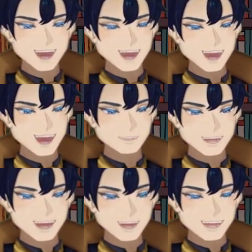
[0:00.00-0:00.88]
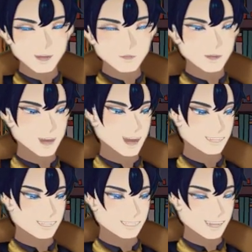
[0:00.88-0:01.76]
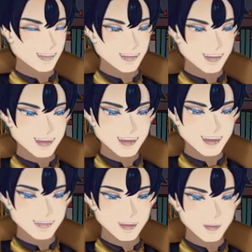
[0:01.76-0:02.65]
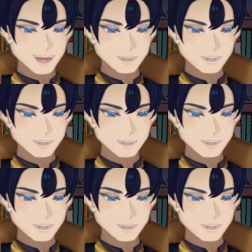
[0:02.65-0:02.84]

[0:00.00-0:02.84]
same feel. Let me put it like this. I think this is a good way to